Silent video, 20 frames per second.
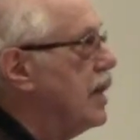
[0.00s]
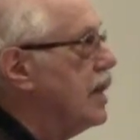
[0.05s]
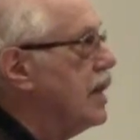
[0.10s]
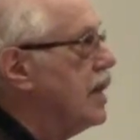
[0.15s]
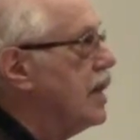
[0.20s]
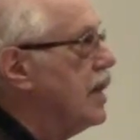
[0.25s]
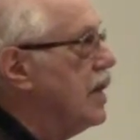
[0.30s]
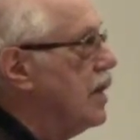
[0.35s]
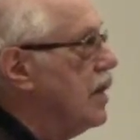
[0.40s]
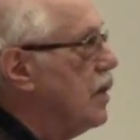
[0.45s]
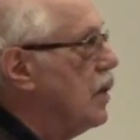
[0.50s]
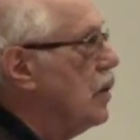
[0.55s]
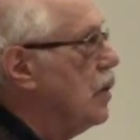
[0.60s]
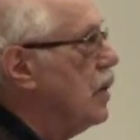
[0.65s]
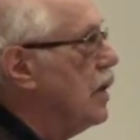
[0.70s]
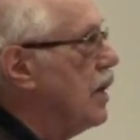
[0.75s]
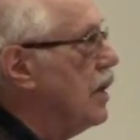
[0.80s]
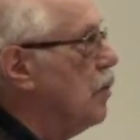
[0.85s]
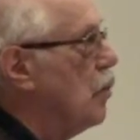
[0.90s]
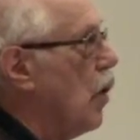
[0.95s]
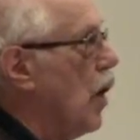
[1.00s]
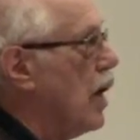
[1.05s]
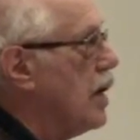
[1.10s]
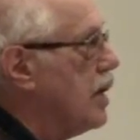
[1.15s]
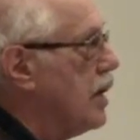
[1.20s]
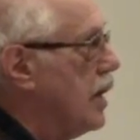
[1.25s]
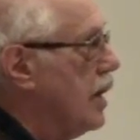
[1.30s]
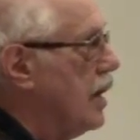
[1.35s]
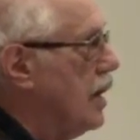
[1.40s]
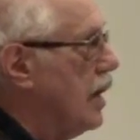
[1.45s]
Institute in
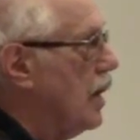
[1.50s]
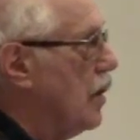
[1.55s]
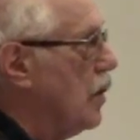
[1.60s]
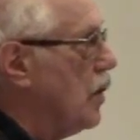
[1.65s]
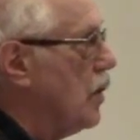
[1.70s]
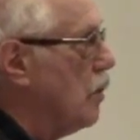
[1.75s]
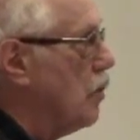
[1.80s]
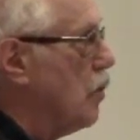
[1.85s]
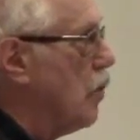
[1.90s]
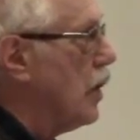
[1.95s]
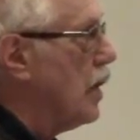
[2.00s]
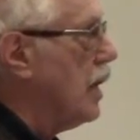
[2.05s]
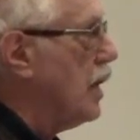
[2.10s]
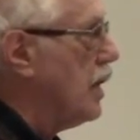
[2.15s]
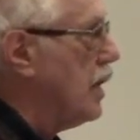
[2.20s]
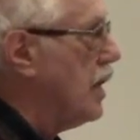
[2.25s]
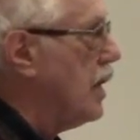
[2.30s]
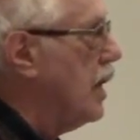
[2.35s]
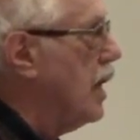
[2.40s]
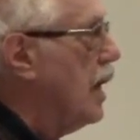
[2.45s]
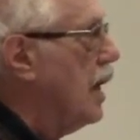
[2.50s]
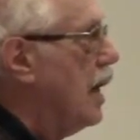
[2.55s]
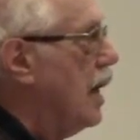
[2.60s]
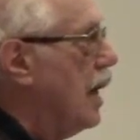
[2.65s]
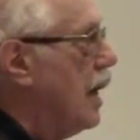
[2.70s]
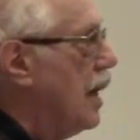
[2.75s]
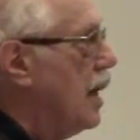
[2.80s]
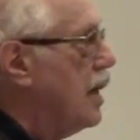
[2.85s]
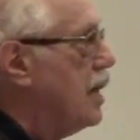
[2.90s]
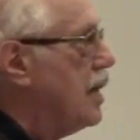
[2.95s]
Washington or the Brookings
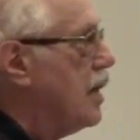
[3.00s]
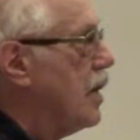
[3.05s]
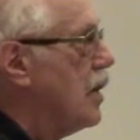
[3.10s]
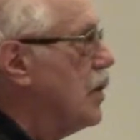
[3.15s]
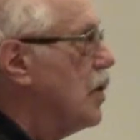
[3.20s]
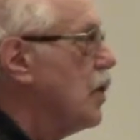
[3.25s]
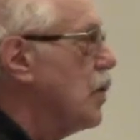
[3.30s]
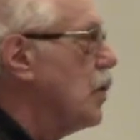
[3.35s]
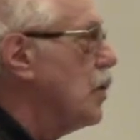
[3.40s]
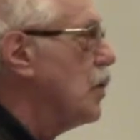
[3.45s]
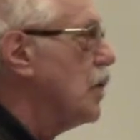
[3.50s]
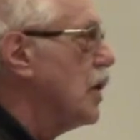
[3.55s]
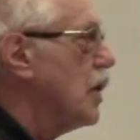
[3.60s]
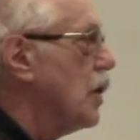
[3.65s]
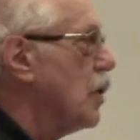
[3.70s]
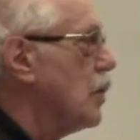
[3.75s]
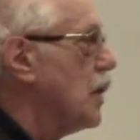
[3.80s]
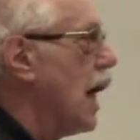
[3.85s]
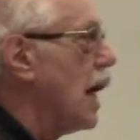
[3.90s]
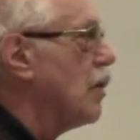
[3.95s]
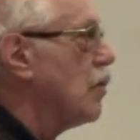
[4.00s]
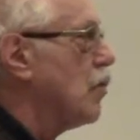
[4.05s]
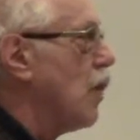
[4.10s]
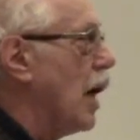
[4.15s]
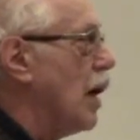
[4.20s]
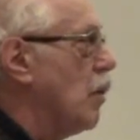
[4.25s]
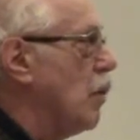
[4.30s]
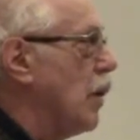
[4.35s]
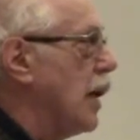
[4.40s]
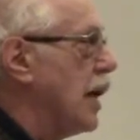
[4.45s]
Institute, not
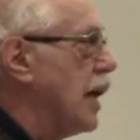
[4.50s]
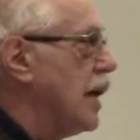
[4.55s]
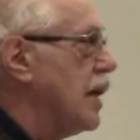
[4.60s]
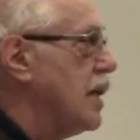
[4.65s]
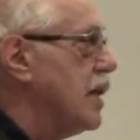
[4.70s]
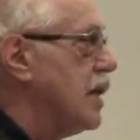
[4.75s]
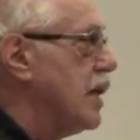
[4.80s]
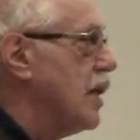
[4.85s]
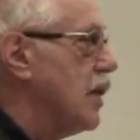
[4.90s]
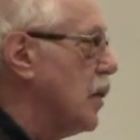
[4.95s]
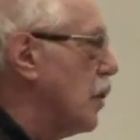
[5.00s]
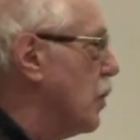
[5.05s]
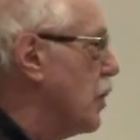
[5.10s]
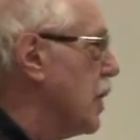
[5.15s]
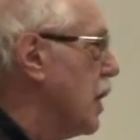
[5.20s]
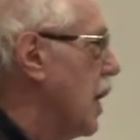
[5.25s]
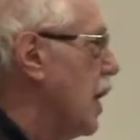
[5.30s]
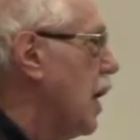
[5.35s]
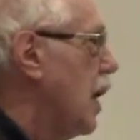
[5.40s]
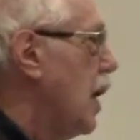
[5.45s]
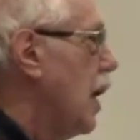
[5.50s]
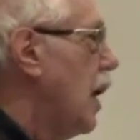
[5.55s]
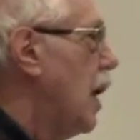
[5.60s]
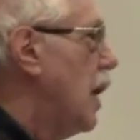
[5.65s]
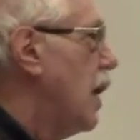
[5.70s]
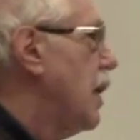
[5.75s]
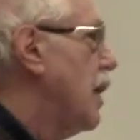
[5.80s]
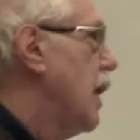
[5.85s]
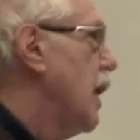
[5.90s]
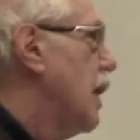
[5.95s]
right-wing institutes,
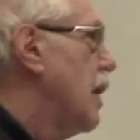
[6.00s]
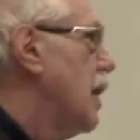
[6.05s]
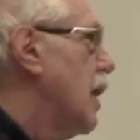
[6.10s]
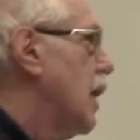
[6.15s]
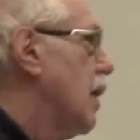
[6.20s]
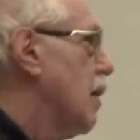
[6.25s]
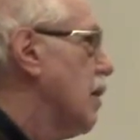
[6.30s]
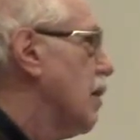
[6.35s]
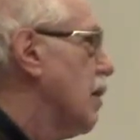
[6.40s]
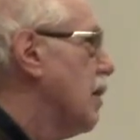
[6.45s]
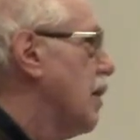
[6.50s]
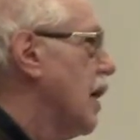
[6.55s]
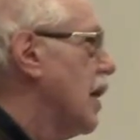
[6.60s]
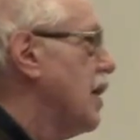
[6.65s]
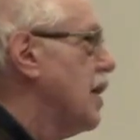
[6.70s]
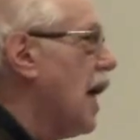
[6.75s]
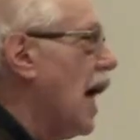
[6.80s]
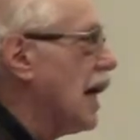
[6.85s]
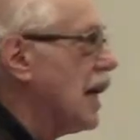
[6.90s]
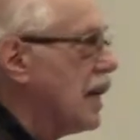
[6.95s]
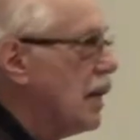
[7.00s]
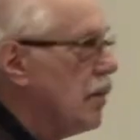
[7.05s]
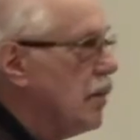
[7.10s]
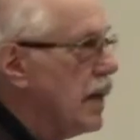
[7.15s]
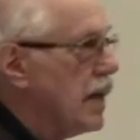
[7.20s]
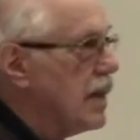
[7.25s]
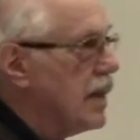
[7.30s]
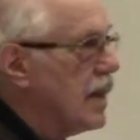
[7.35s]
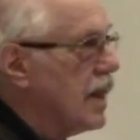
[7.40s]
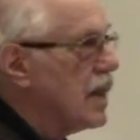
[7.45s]
their
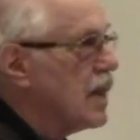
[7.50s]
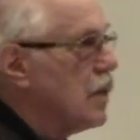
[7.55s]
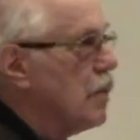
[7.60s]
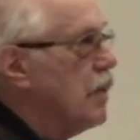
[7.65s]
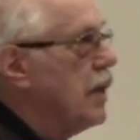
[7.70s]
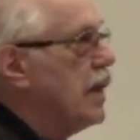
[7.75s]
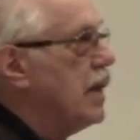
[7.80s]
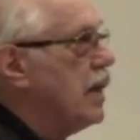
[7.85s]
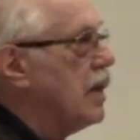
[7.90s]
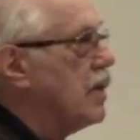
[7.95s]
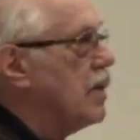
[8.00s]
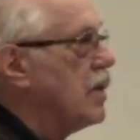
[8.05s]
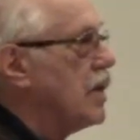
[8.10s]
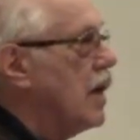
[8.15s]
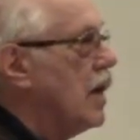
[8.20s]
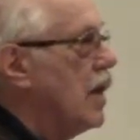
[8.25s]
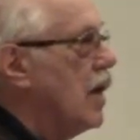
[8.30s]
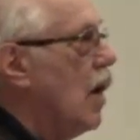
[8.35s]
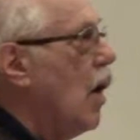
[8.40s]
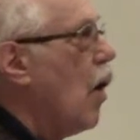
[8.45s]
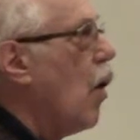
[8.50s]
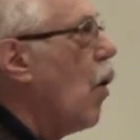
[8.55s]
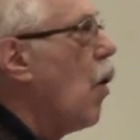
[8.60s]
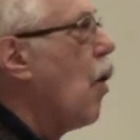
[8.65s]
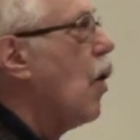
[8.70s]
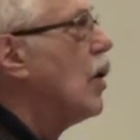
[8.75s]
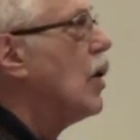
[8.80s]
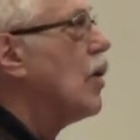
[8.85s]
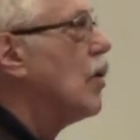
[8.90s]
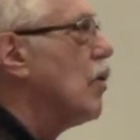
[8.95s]
documents, their speakers,
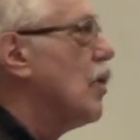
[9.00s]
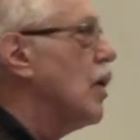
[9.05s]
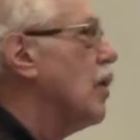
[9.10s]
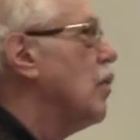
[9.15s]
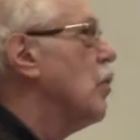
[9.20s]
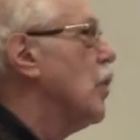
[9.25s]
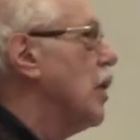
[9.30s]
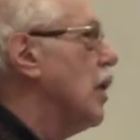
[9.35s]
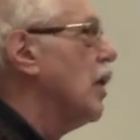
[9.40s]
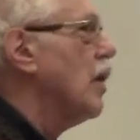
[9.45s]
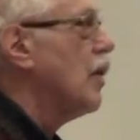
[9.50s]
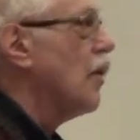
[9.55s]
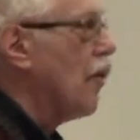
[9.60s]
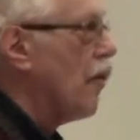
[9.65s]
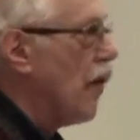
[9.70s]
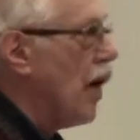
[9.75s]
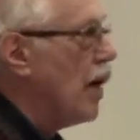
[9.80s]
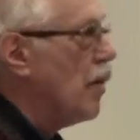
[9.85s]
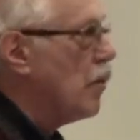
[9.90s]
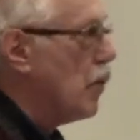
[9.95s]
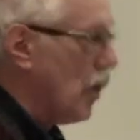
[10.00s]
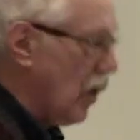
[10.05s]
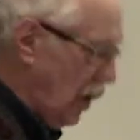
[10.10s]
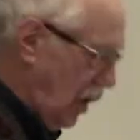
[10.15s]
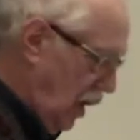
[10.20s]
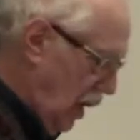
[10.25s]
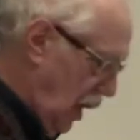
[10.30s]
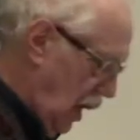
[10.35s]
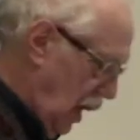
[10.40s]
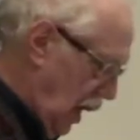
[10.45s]
all are in the framework
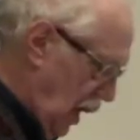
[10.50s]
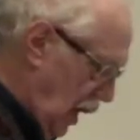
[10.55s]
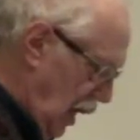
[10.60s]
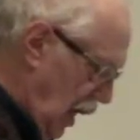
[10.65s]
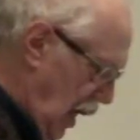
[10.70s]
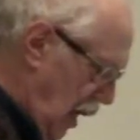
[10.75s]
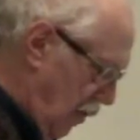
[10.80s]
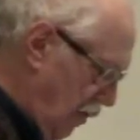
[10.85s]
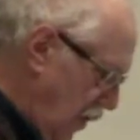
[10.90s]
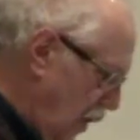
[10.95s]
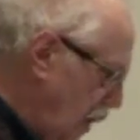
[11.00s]
of